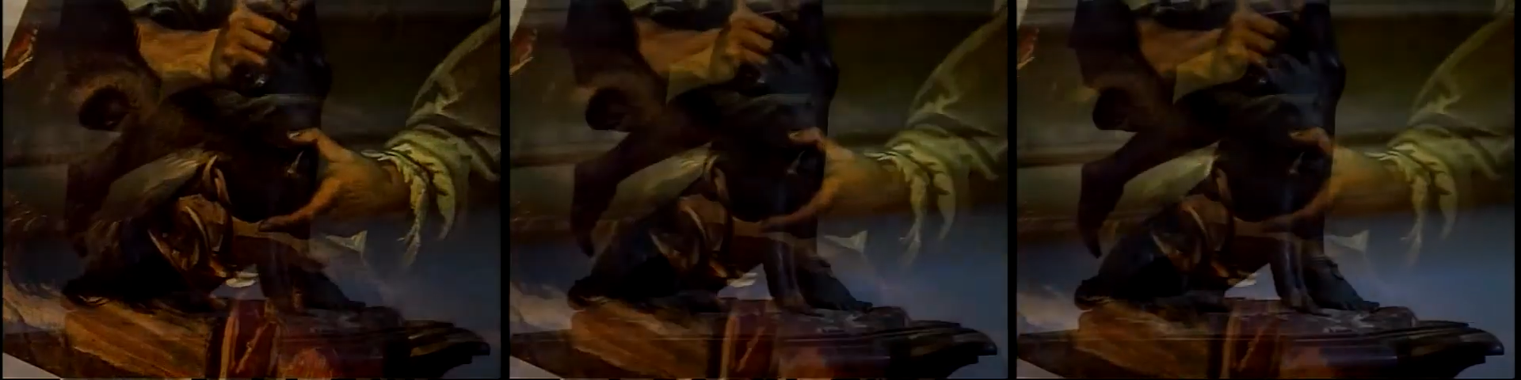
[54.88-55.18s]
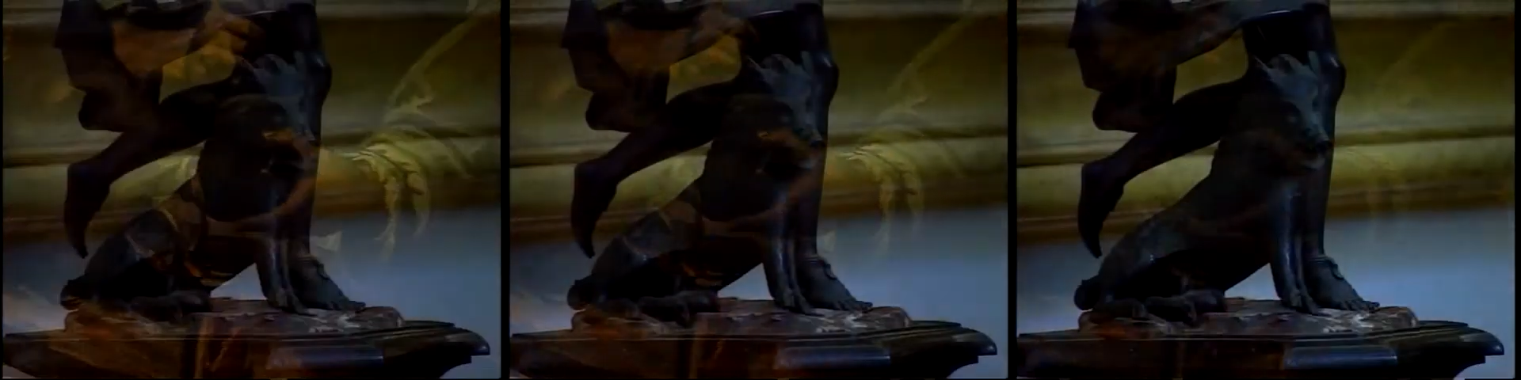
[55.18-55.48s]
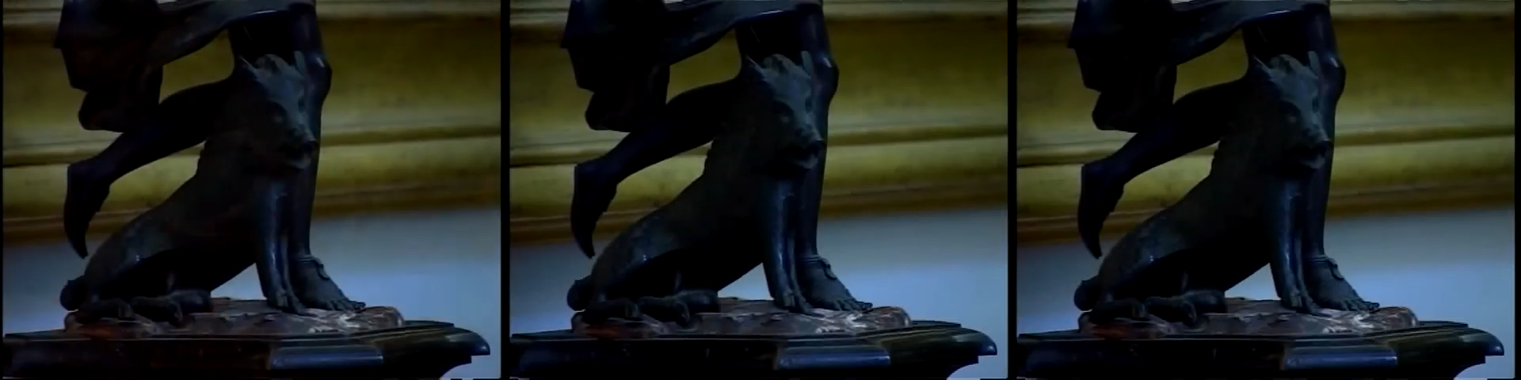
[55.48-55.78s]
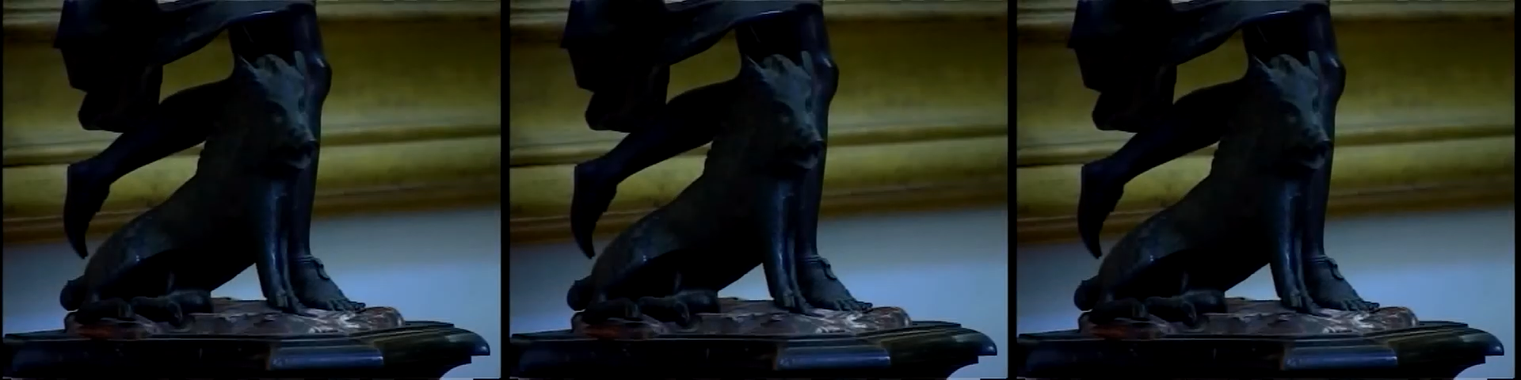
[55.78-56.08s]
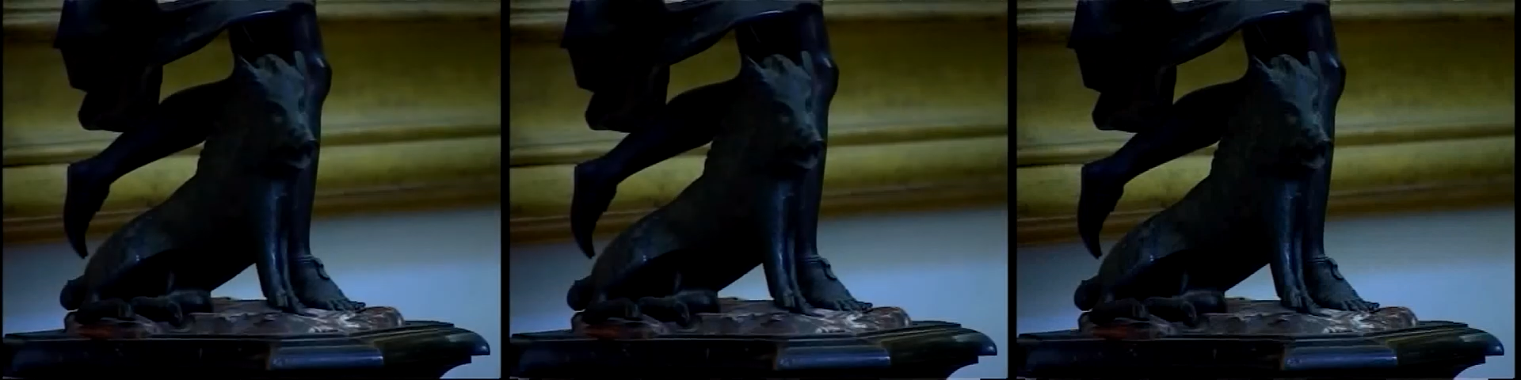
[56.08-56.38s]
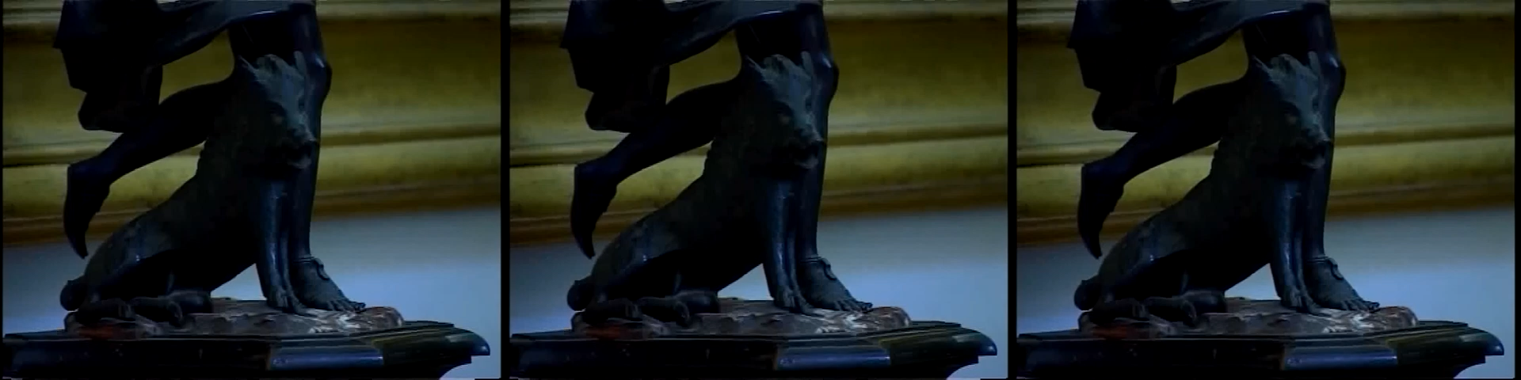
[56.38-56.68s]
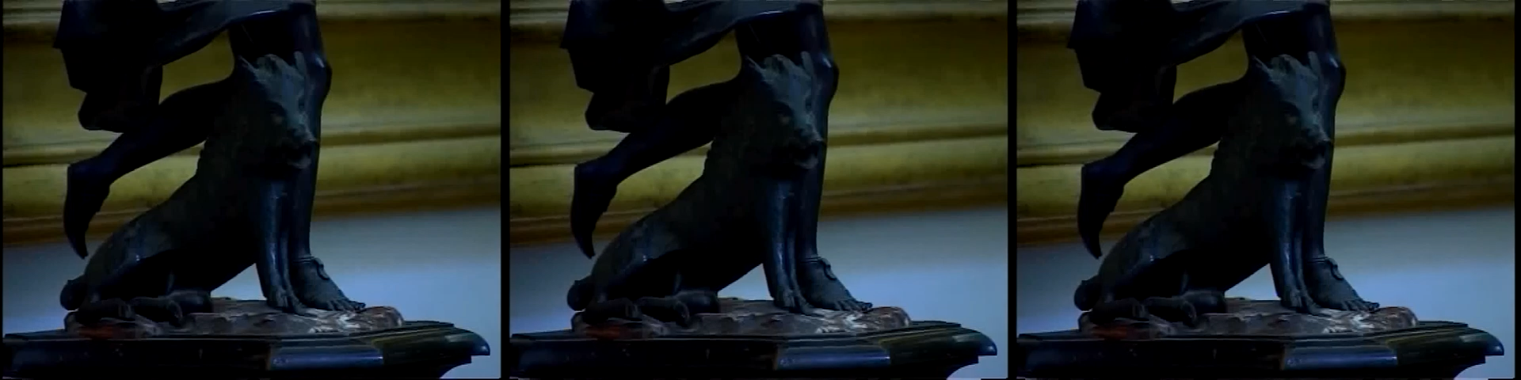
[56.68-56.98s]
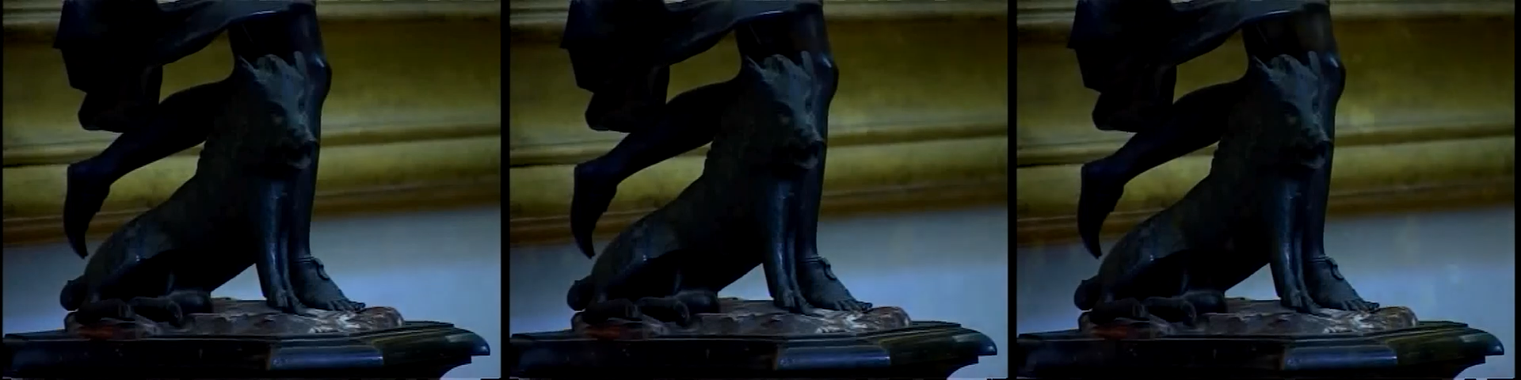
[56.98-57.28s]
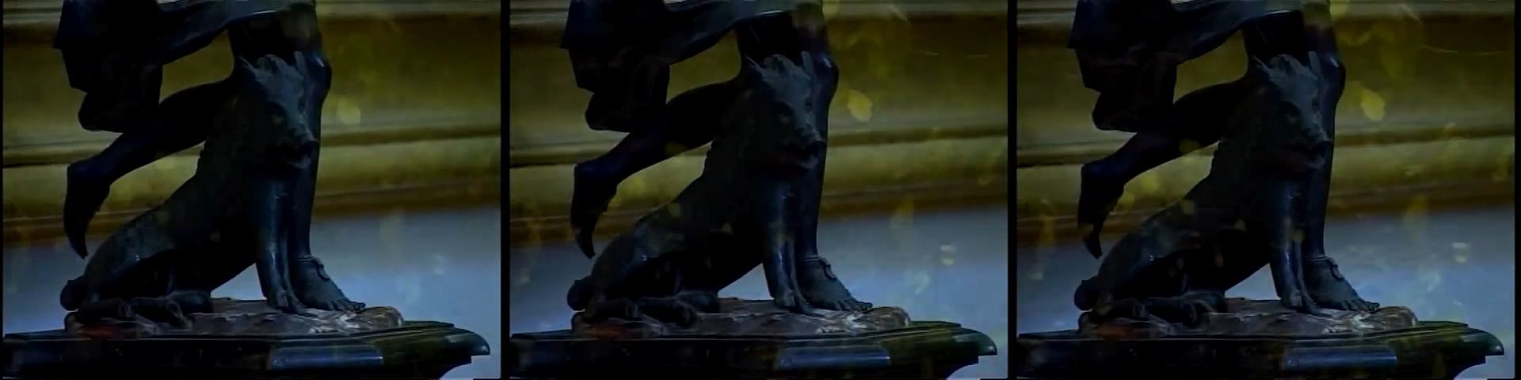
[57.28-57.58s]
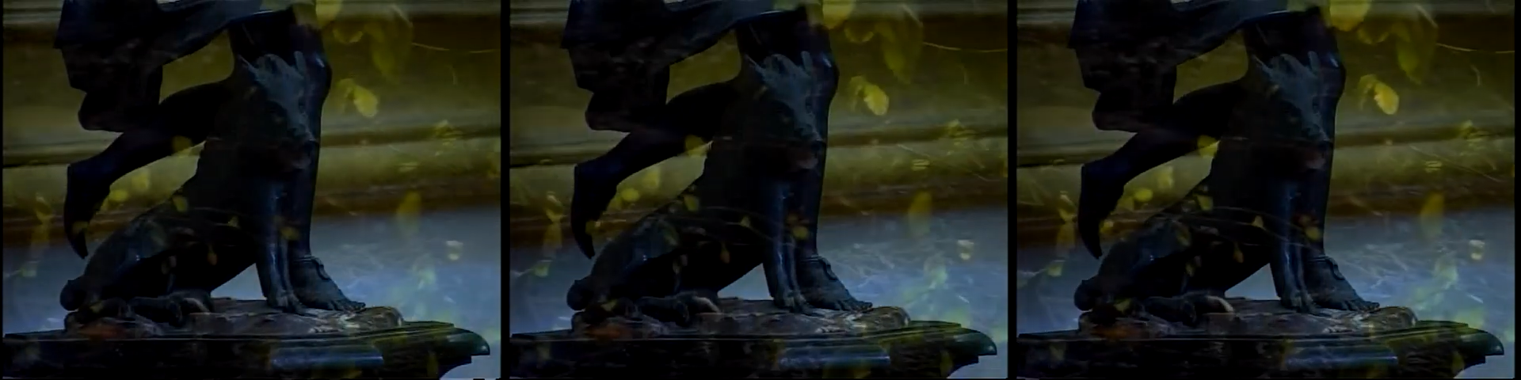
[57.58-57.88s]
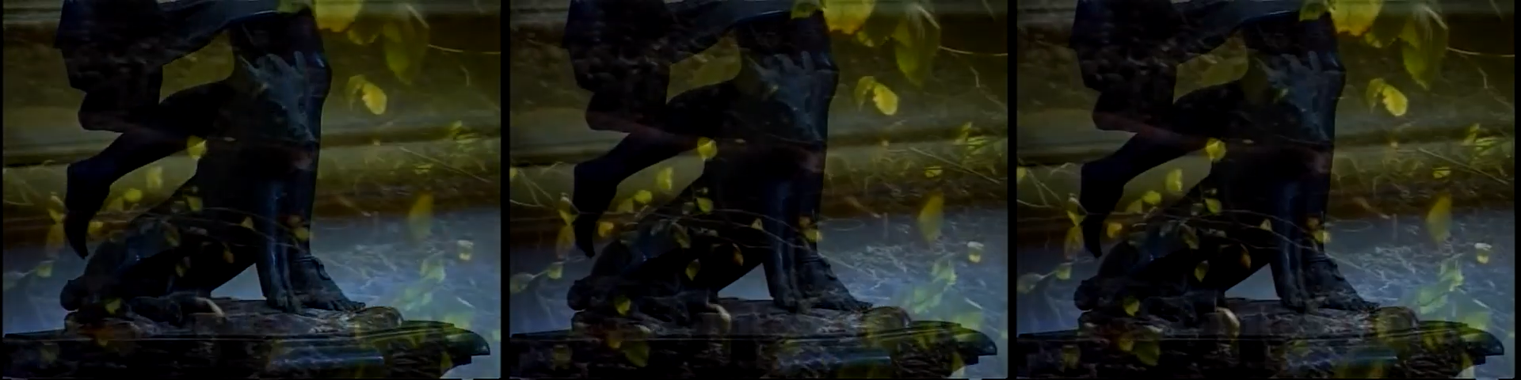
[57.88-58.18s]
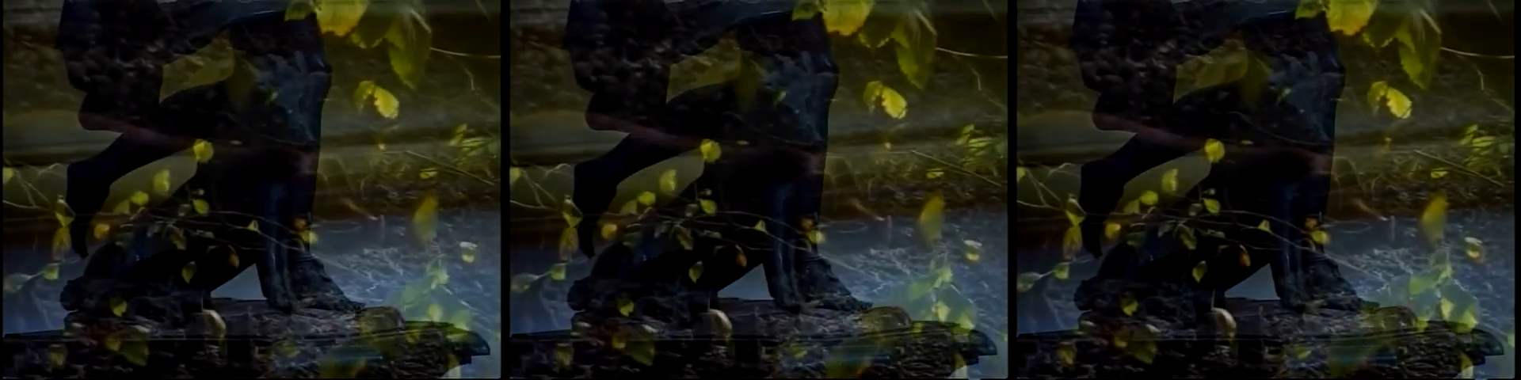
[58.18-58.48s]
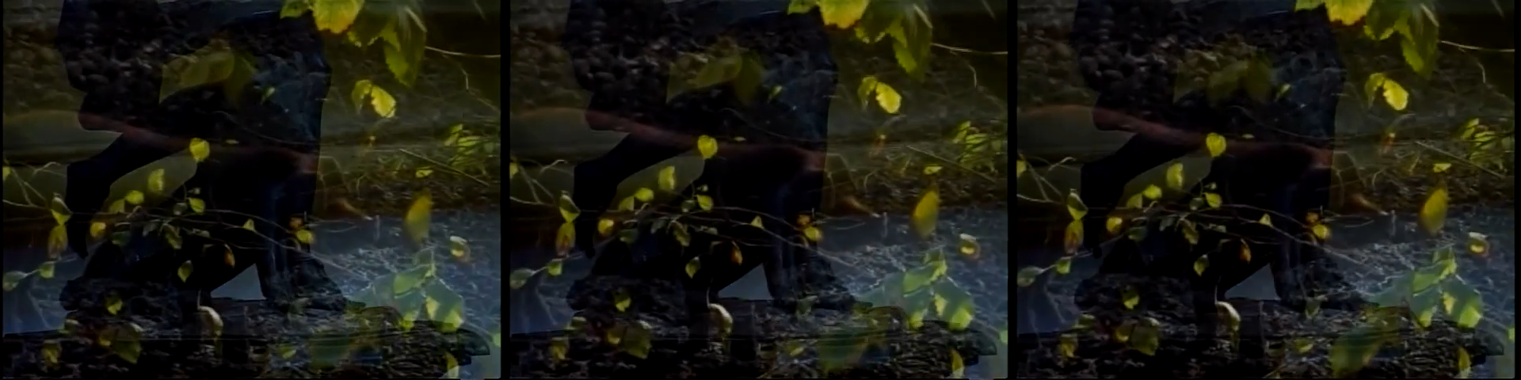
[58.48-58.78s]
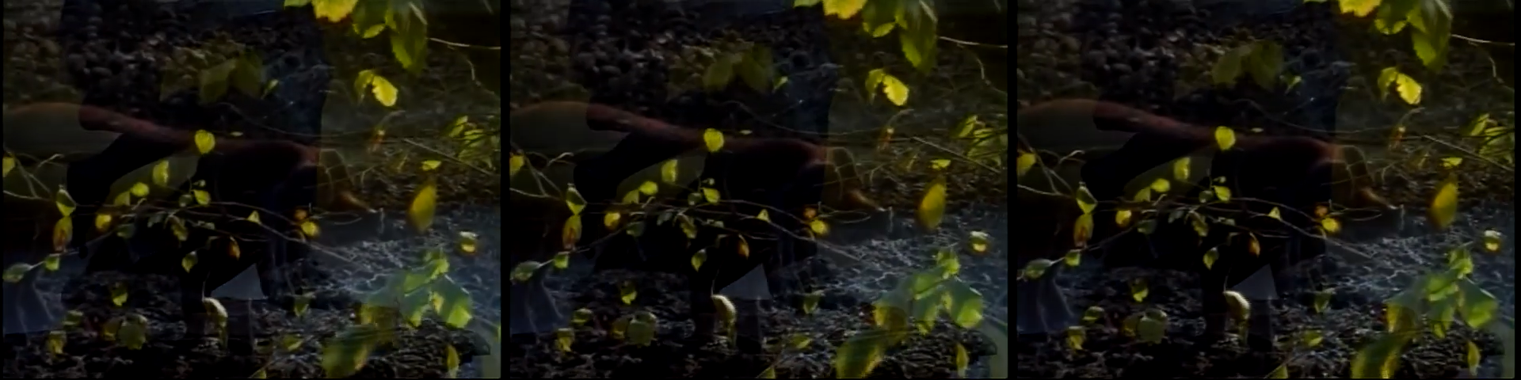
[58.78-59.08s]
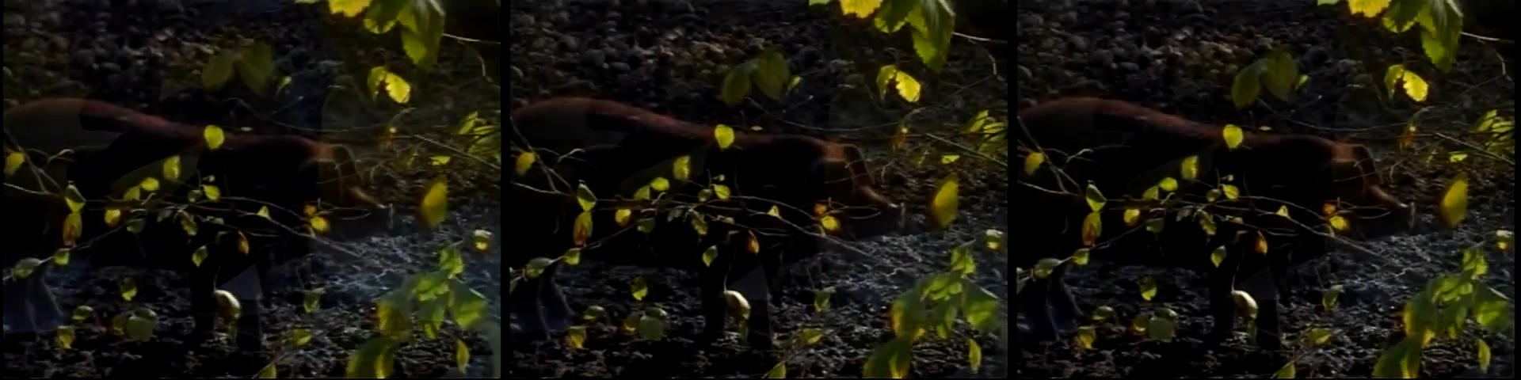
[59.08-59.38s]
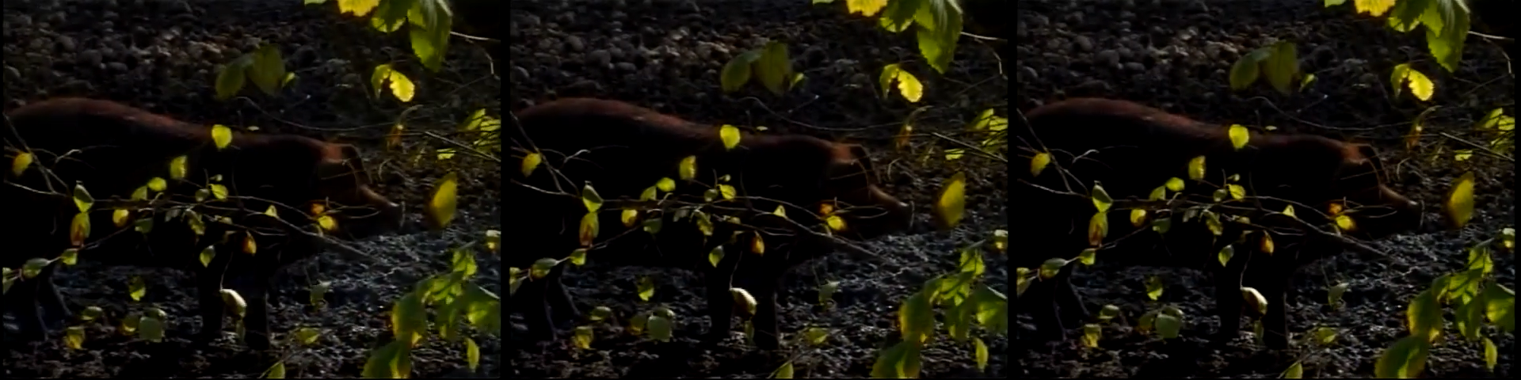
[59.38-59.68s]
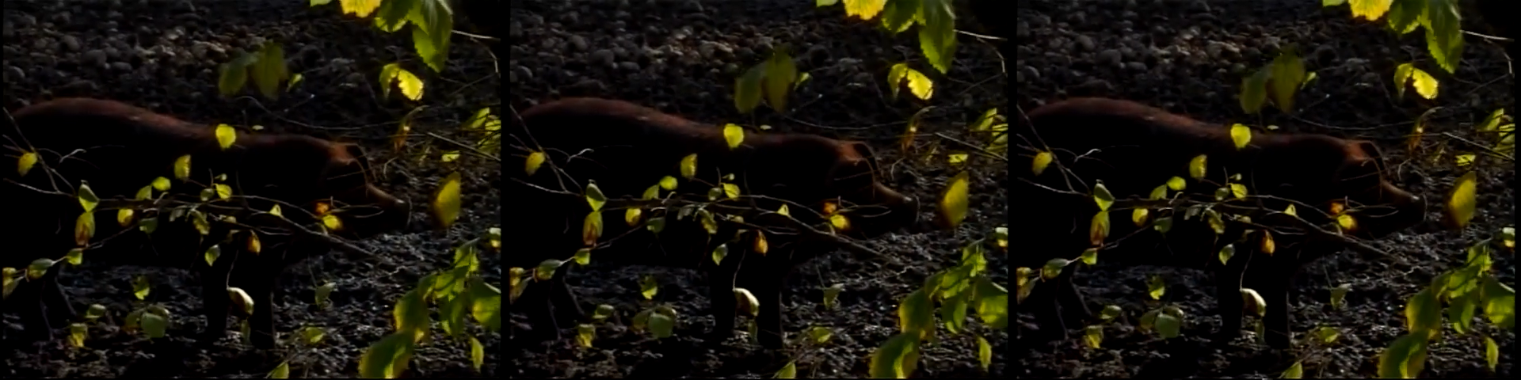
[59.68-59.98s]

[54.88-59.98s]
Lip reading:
No face is visible, so there are no lips to read.